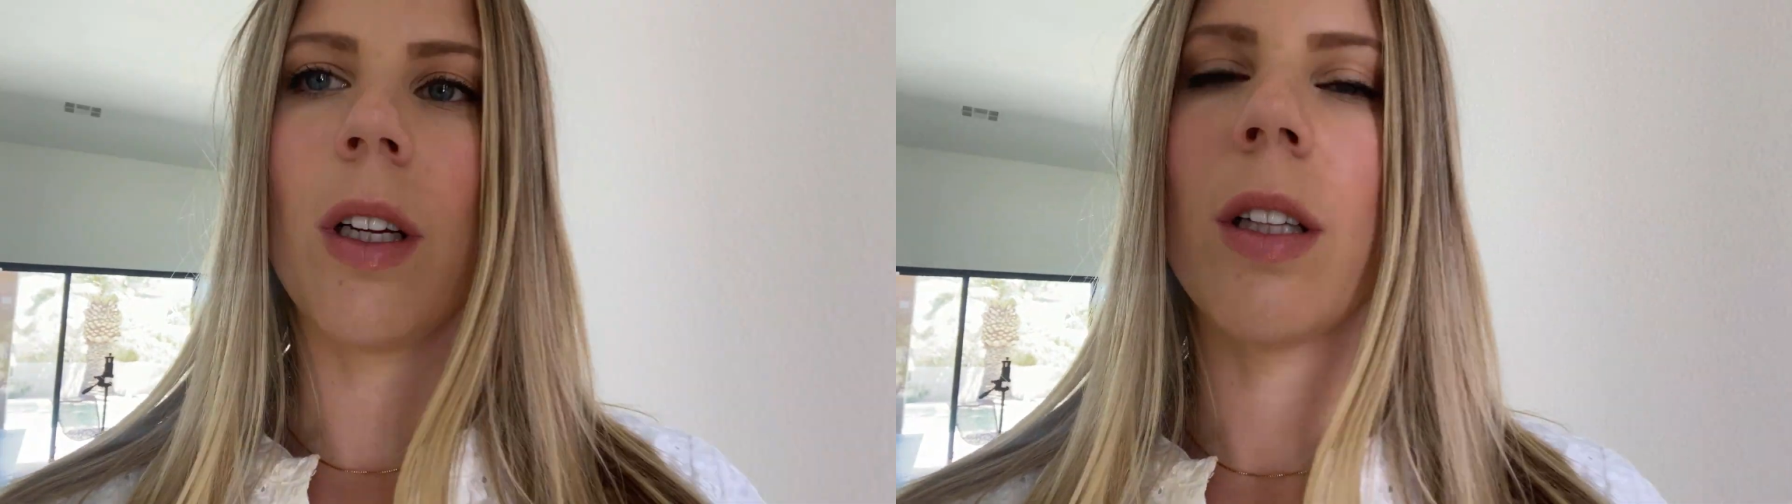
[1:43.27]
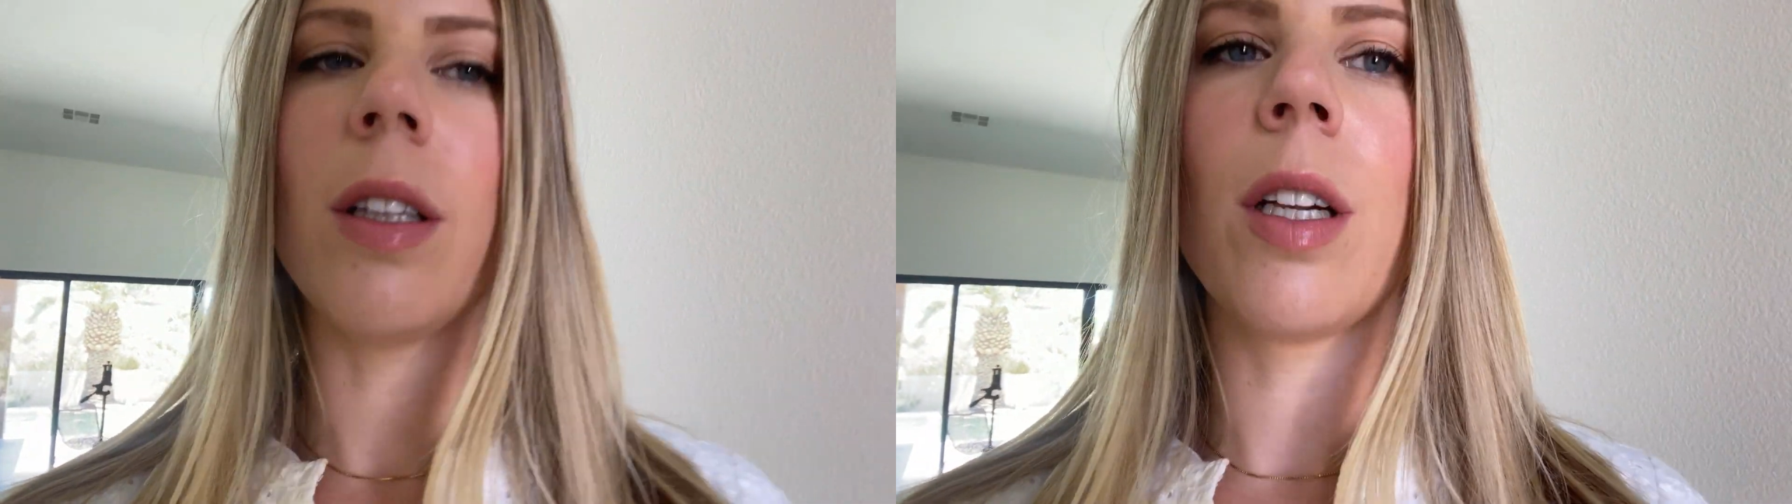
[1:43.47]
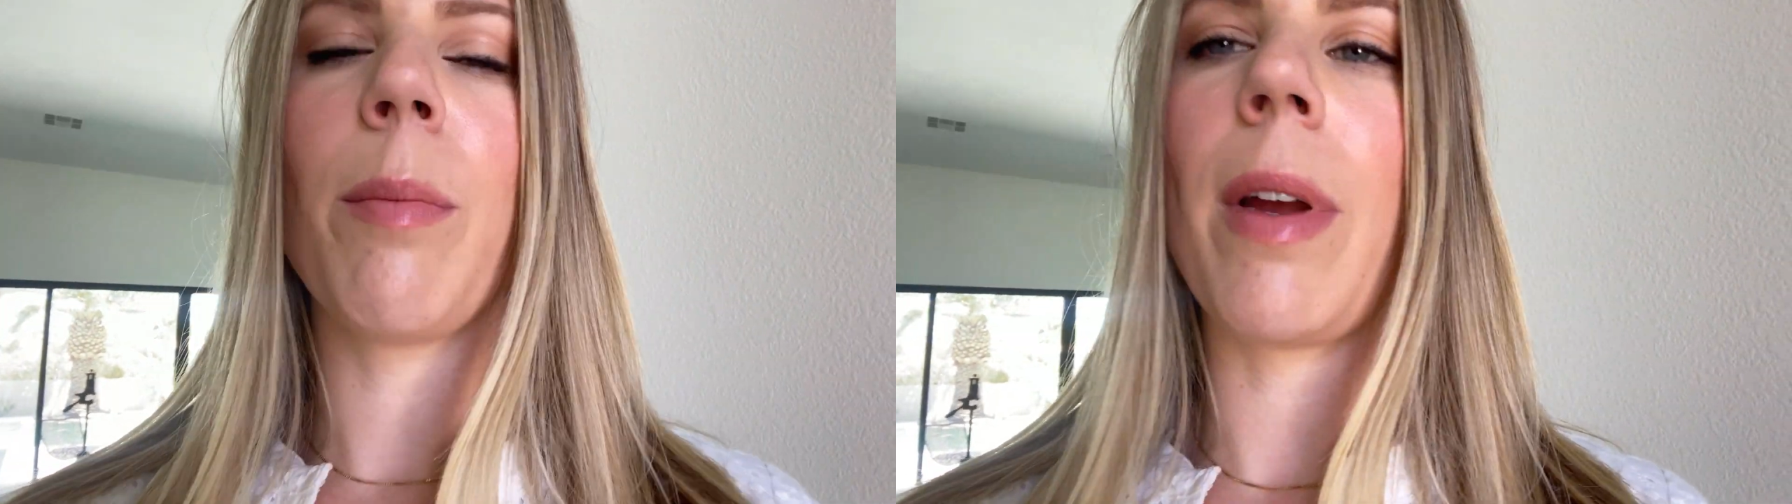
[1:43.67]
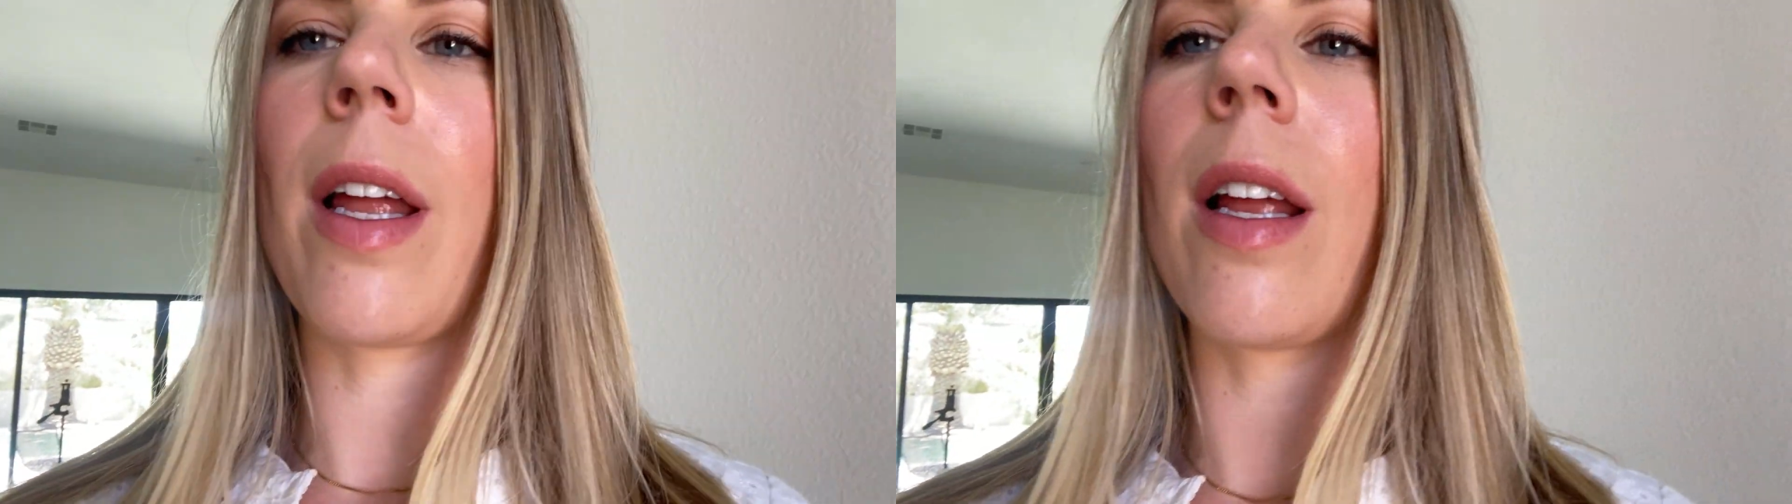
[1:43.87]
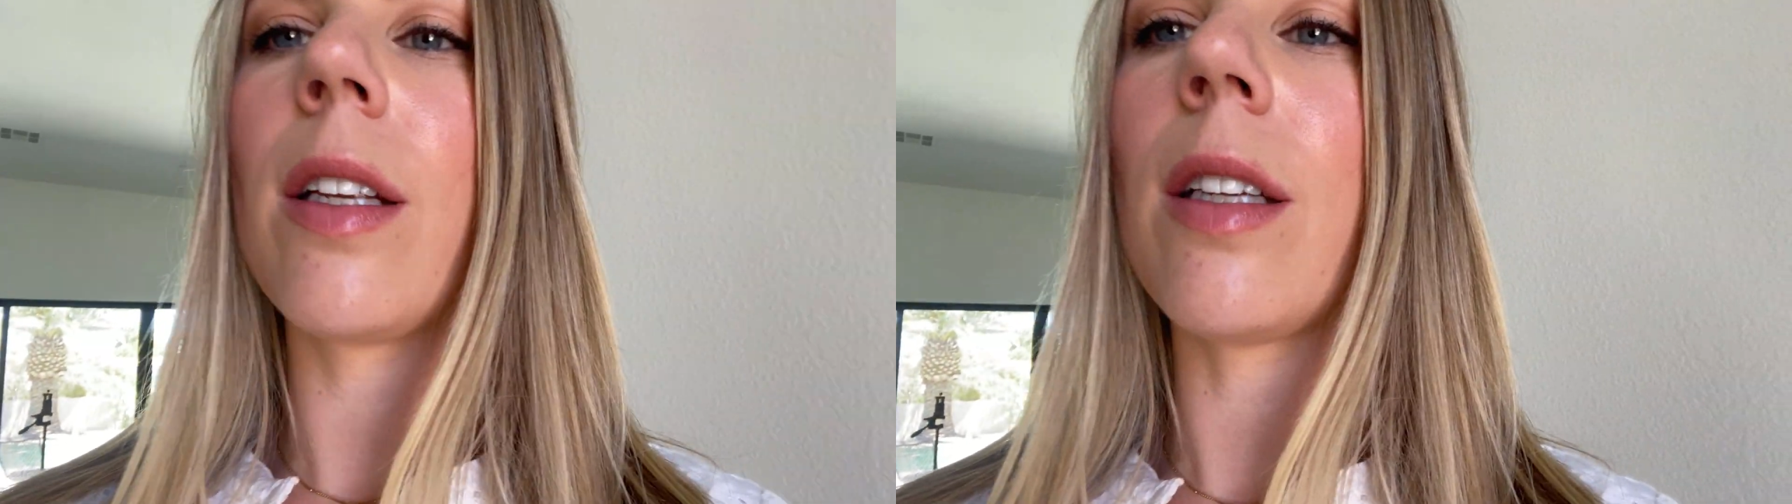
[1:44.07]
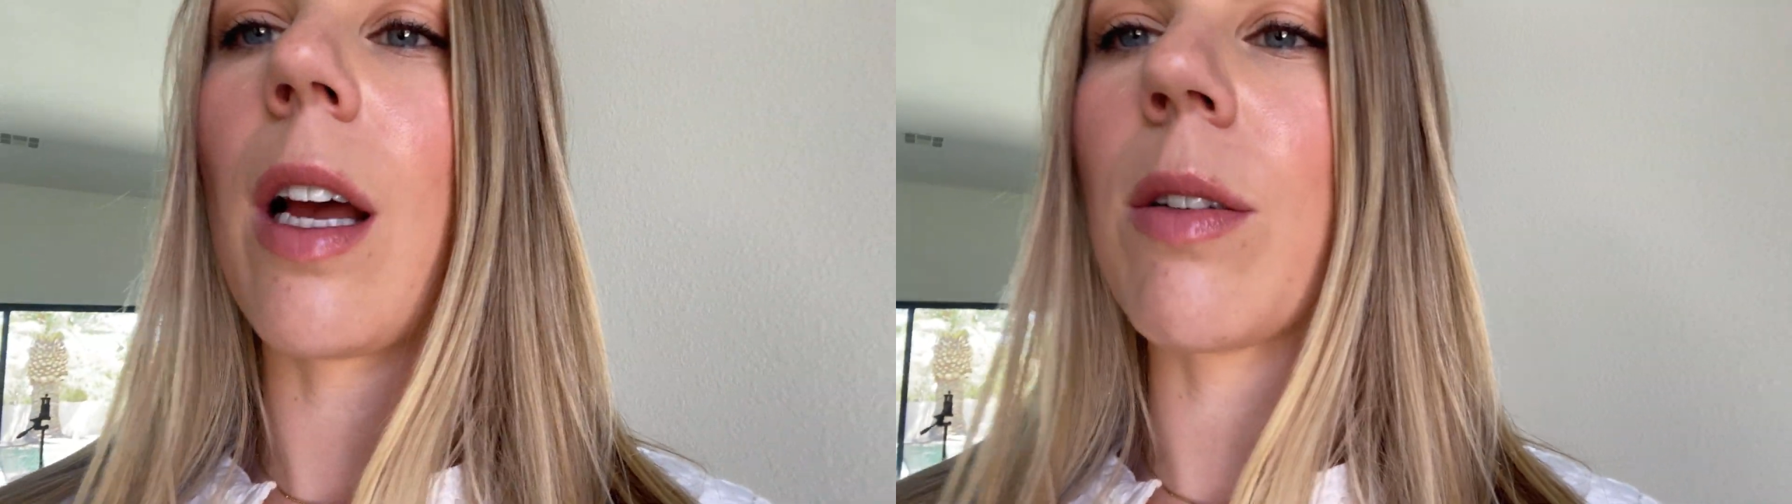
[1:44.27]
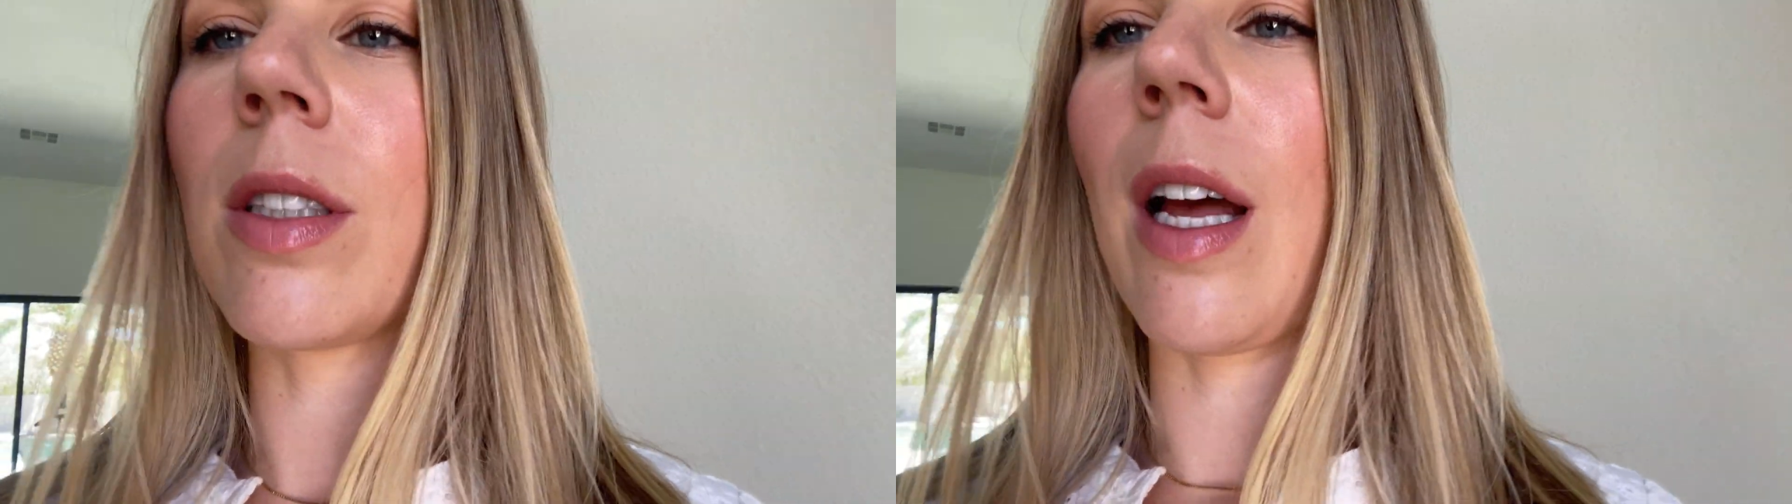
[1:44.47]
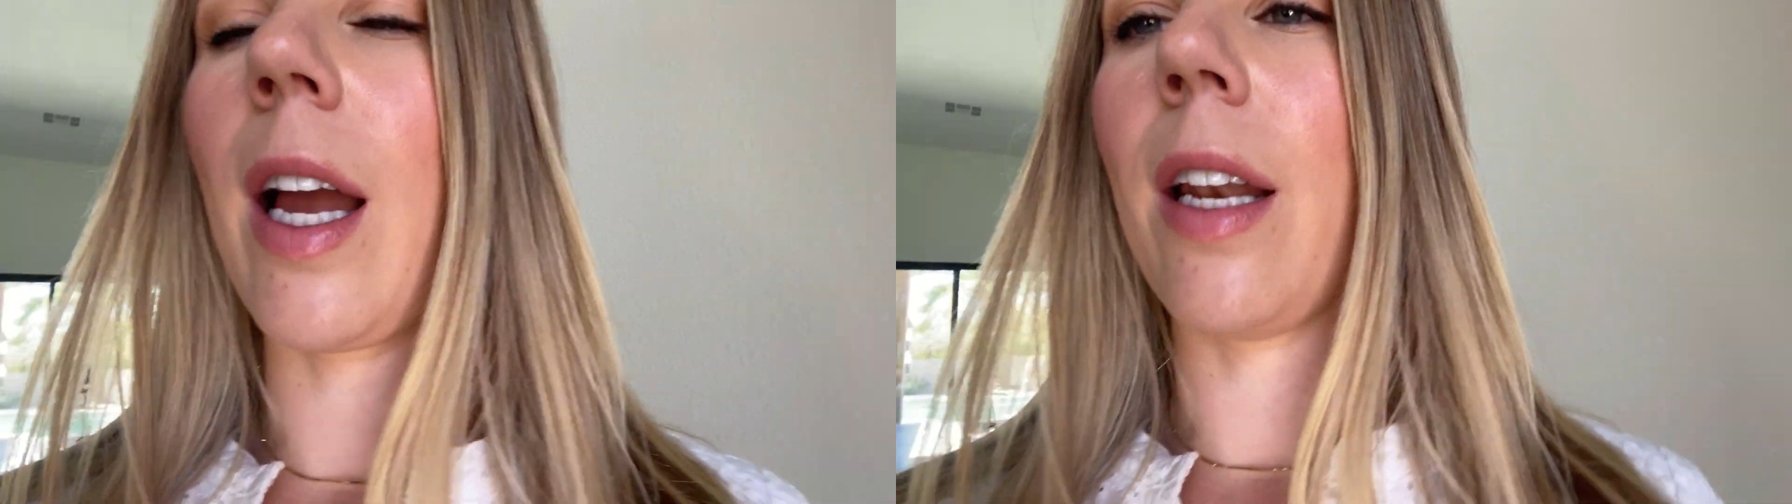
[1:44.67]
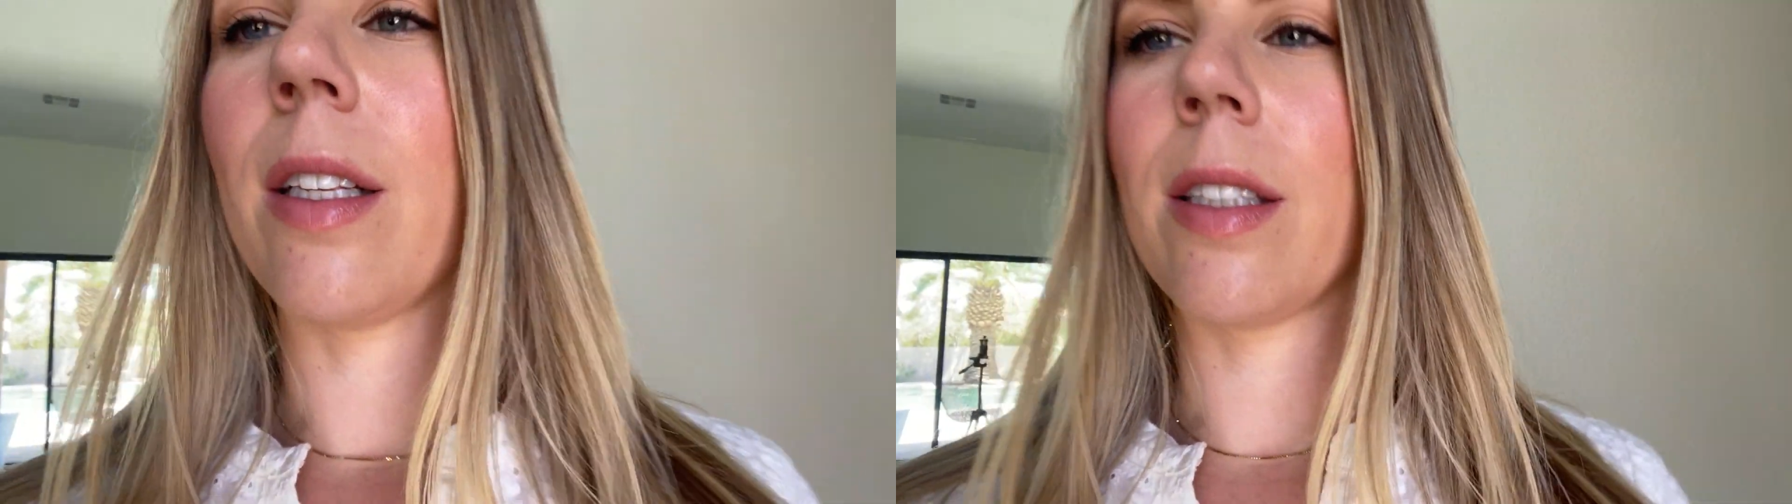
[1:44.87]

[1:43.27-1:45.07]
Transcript: a little bit outside to